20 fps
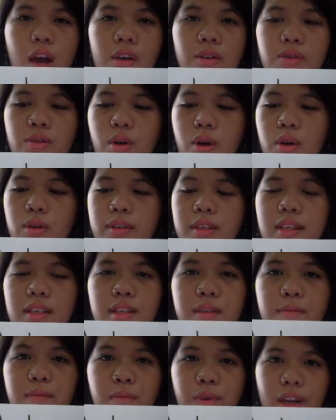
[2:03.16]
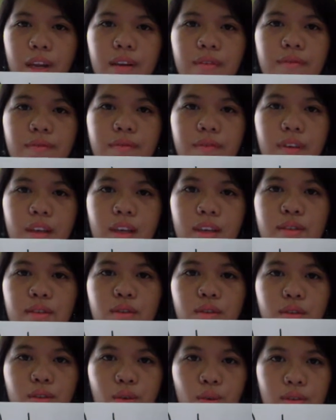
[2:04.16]
So this breve
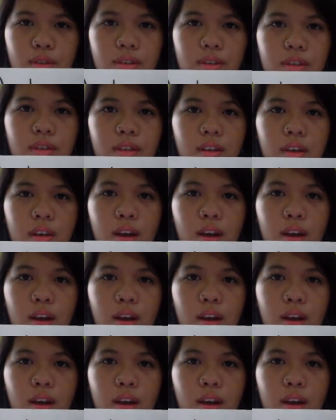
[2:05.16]
is used